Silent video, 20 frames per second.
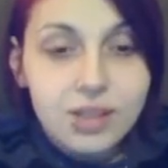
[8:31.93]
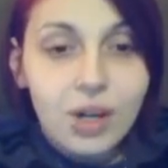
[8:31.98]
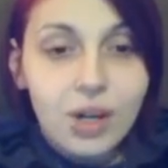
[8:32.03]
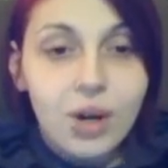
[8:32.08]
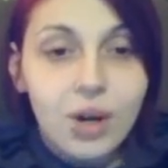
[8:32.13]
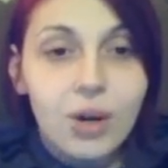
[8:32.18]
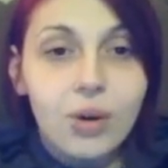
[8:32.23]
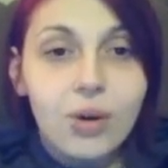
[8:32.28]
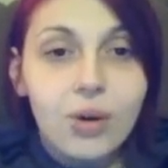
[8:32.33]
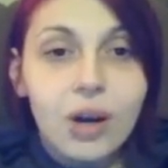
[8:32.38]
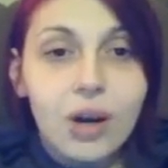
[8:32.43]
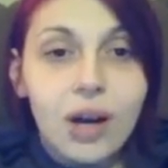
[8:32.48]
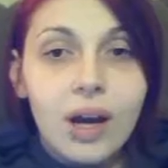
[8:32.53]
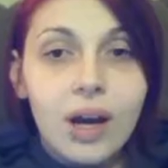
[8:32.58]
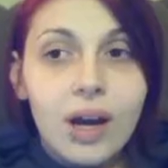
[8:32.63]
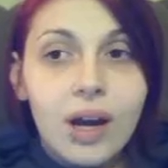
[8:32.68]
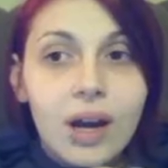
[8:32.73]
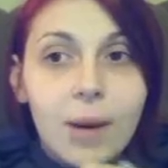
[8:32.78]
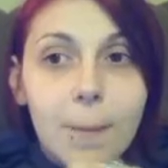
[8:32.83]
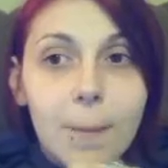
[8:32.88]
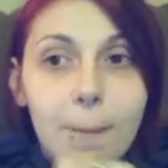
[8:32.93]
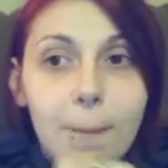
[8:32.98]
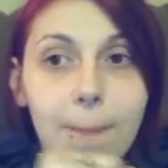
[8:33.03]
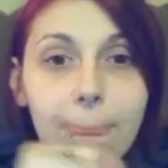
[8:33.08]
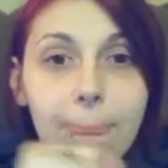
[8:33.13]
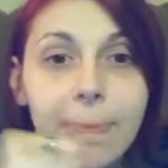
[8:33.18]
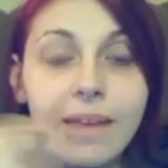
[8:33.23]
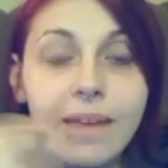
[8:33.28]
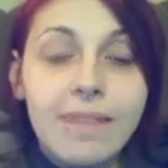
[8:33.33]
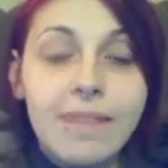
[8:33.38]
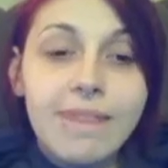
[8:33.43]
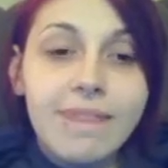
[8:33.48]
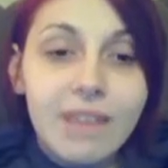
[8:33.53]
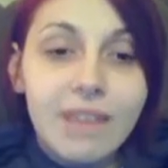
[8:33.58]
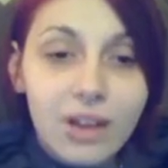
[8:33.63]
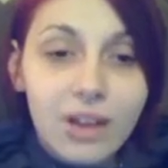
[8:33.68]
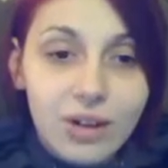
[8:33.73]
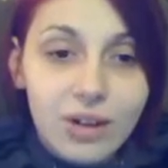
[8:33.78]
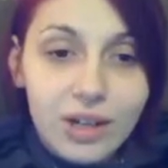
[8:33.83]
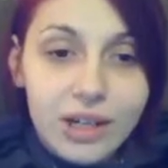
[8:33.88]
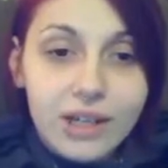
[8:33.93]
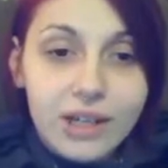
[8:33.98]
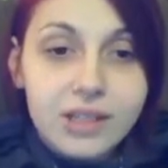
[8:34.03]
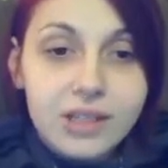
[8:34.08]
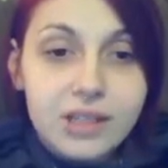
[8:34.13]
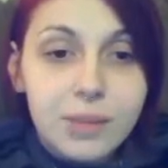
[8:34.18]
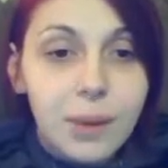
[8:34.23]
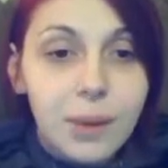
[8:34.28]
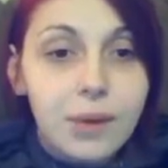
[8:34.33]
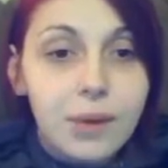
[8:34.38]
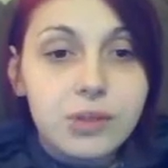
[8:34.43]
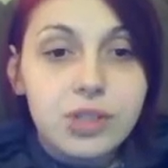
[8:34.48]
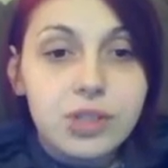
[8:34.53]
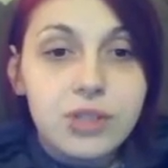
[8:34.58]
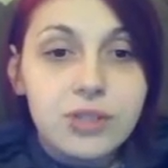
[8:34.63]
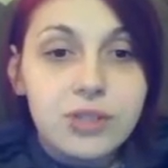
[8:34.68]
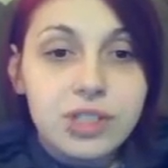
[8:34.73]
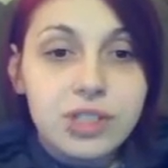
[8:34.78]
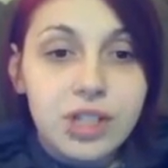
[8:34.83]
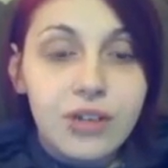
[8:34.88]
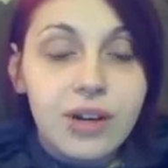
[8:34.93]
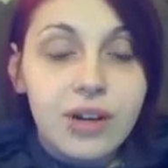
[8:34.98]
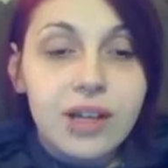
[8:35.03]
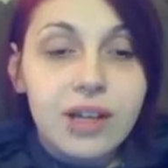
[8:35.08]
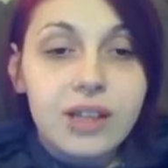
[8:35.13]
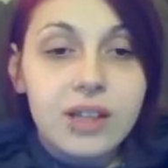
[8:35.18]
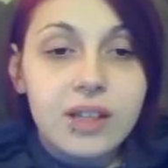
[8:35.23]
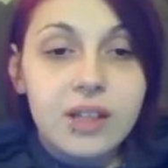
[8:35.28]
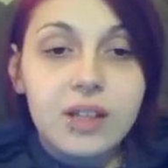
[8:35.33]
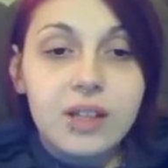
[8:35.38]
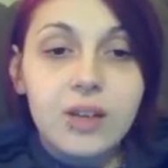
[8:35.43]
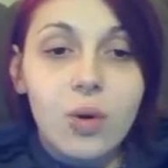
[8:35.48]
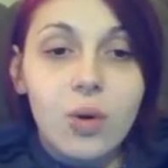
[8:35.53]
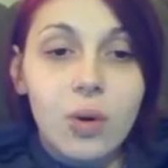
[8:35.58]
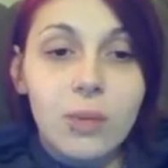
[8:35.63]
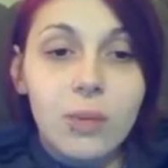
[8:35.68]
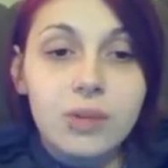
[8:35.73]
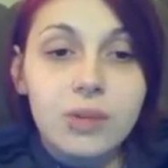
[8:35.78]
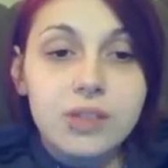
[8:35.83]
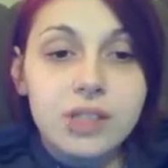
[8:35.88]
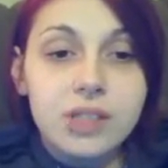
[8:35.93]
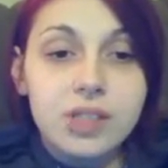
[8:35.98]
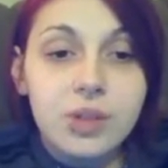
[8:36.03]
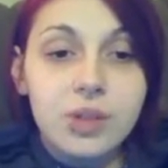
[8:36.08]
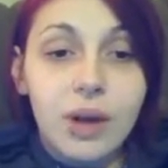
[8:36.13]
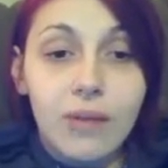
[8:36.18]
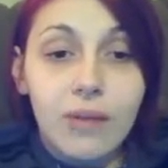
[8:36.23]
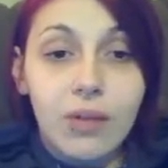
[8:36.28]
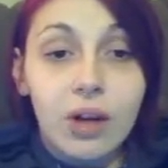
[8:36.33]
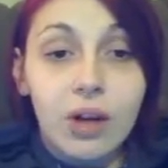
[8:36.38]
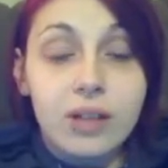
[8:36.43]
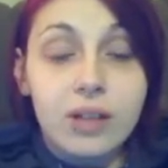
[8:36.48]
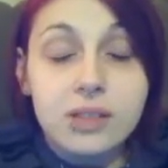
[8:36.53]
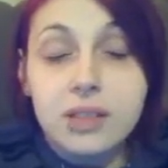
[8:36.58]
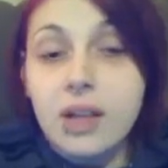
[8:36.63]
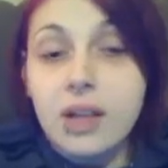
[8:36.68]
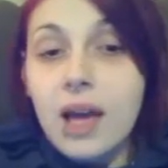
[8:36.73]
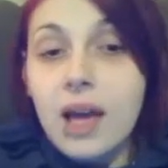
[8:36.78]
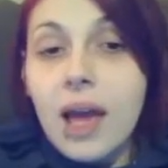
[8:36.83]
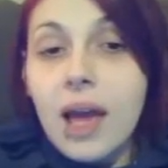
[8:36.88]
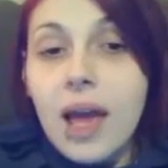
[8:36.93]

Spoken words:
So in theory, it's supposed to regenerate the hormones that you have lost